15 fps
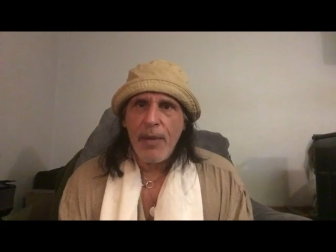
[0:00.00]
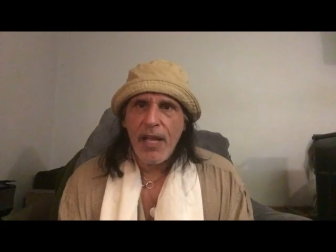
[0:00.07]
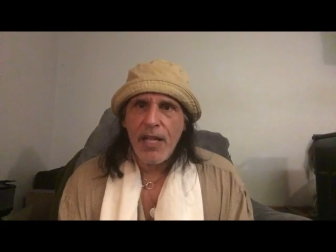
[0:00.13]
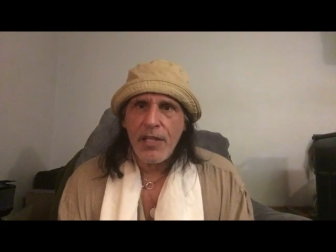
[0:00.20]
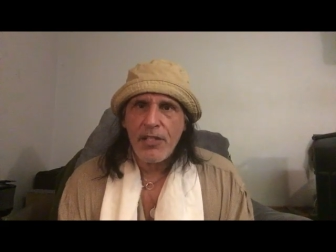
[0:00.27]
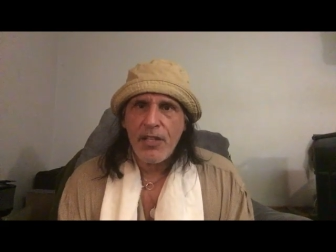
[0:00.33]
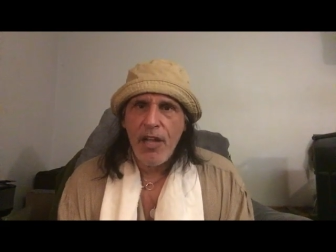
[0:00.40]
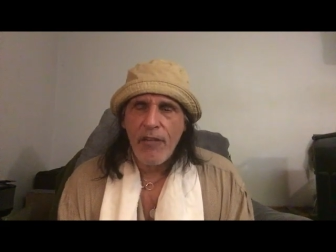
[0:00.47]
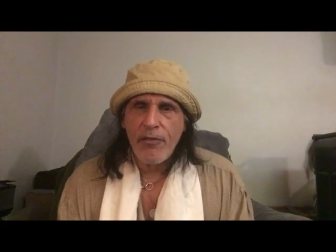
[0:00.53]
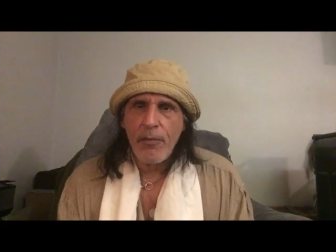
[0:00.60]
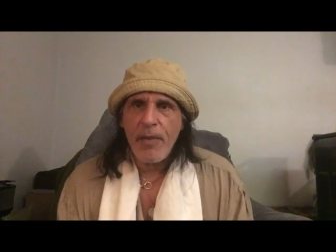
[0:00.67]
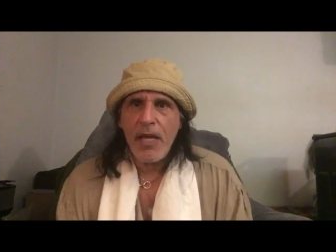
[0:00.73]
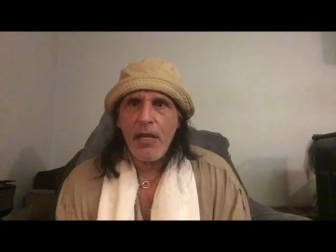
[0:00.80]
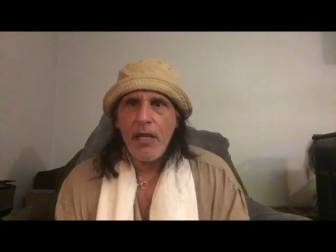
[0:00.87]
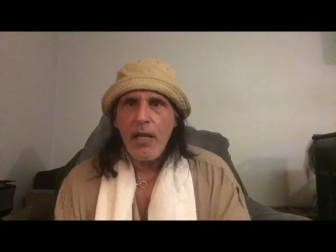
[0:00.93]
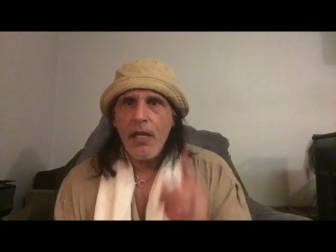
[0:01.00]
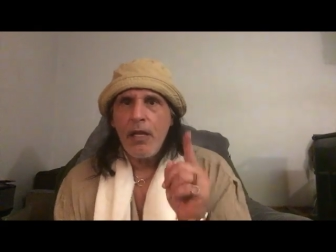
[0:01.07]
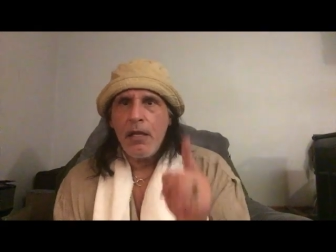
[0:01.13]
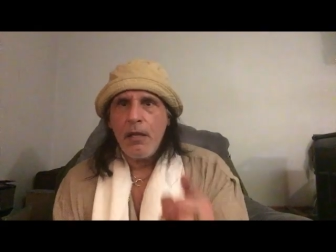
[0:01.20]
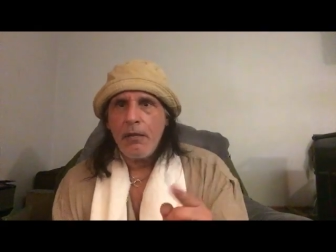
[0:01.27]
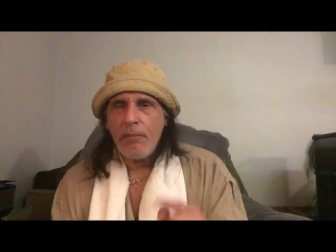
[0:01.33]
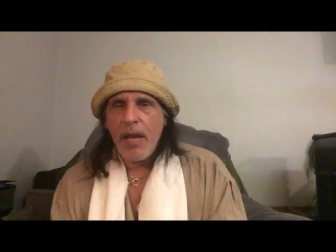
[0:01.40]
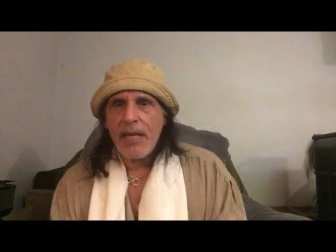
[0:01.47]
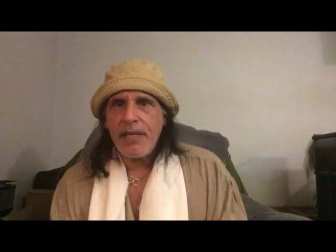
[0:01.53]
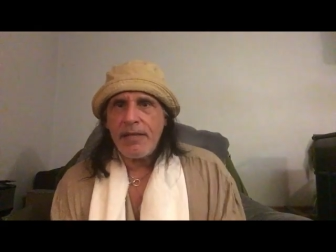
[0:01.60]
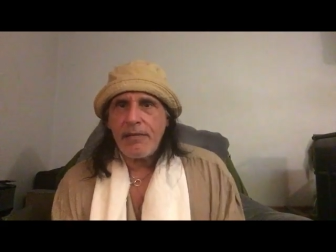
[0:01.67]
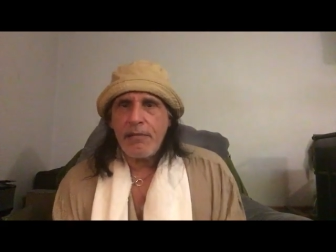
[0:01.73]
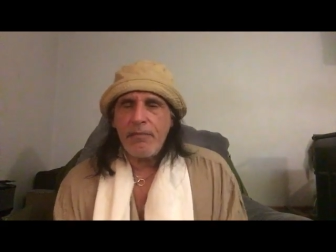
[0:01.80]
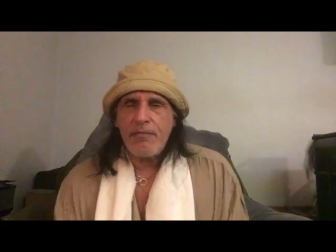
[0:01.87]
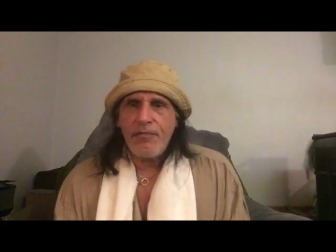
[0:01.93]
by his government, my
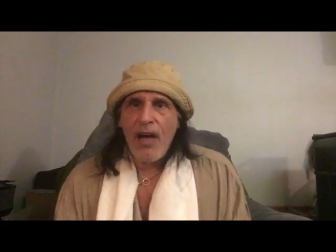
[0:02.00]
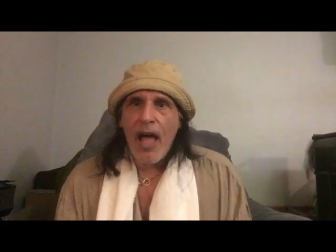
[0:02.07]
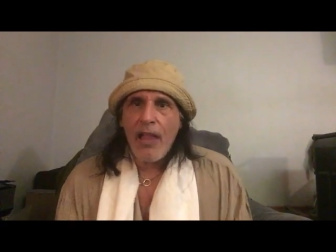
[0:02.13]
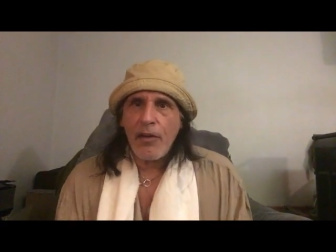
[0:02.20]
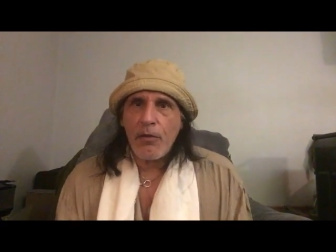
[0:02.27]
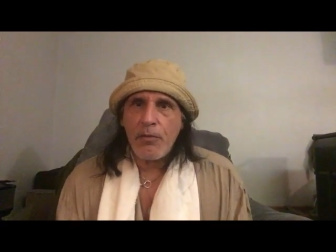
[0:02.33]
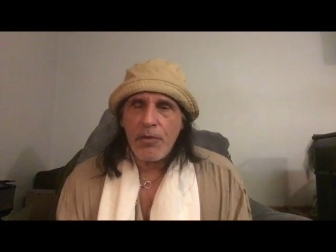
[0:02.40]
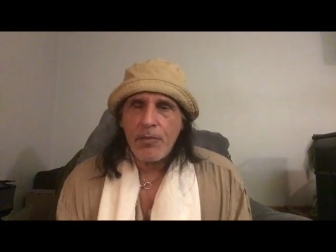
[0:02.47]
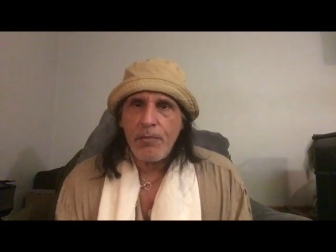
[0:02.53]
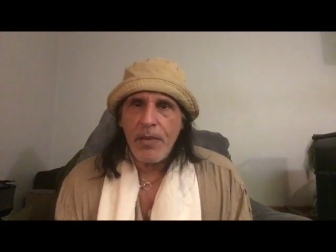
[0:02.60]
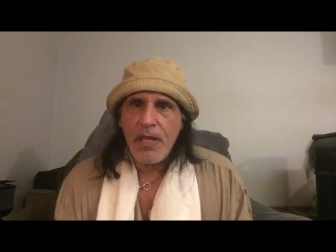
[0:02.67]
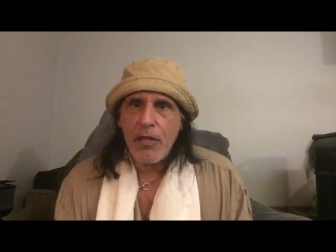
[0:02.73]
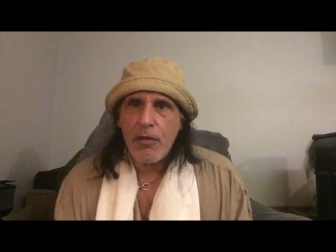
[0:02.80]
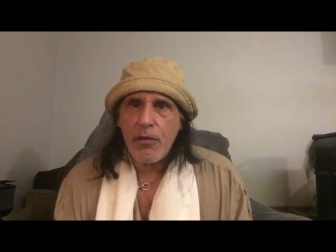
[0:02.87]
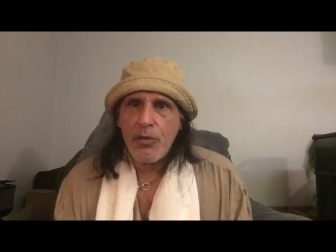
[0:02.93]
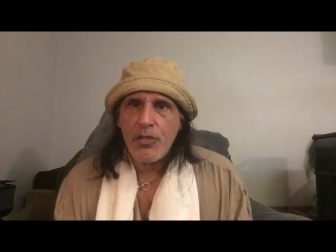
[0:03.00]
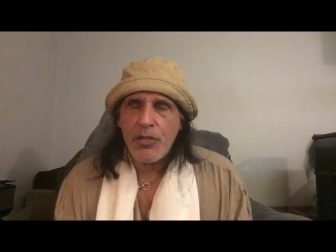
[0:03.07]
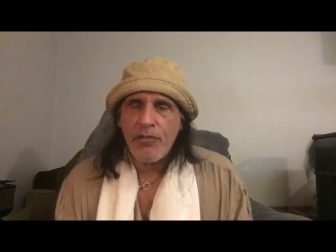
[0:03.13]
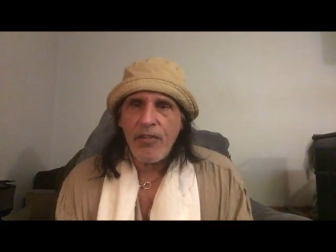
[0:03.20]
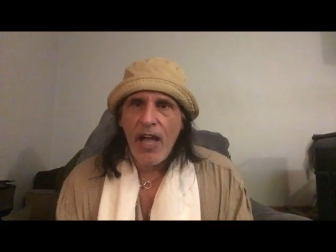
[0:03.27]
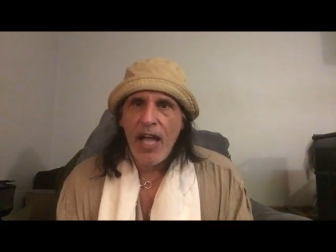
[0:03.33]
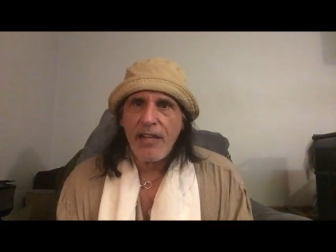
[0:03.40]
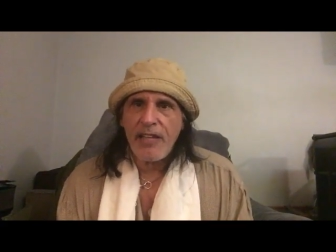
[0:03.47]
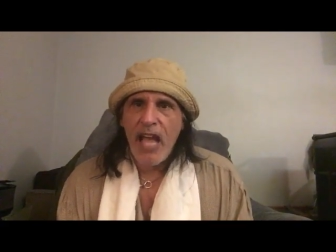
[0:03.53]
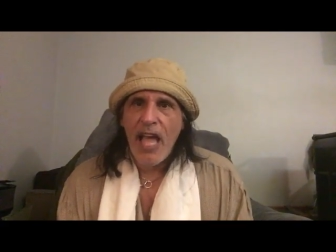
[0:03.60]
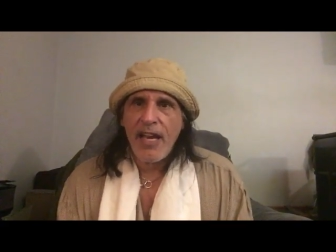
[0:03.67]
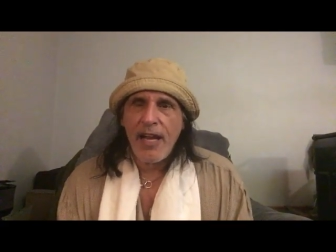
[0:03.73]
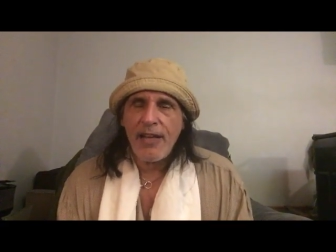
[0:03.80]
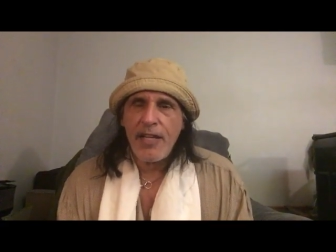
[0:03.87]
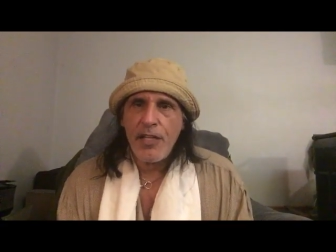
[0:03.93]
father was being crucified,
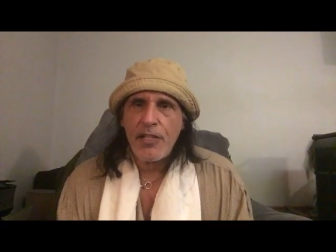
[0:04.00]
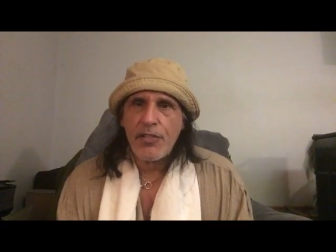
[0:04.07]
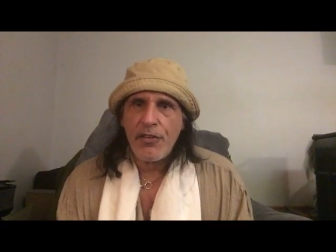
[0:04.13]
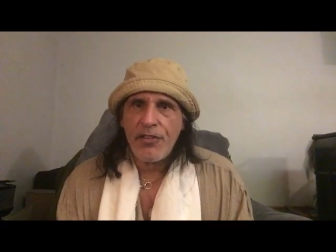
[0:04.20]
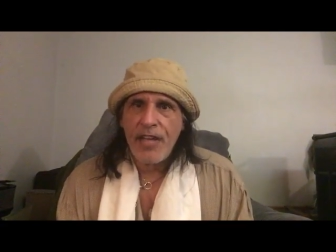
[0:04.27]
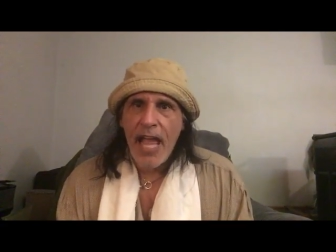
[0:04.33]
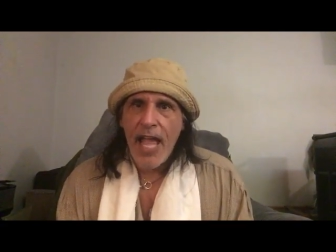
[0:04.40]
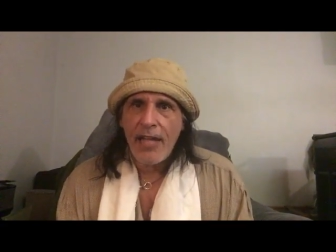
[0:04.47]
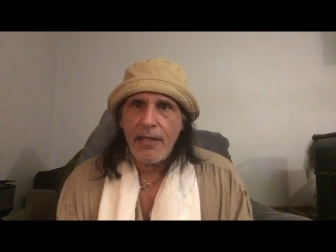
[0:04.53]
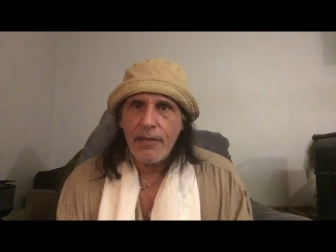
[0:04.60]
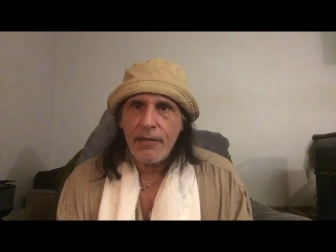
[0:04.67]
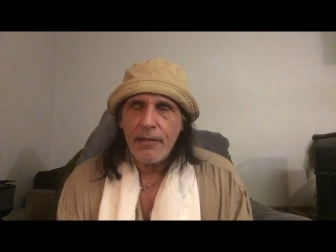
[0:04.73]
died on Easter Day.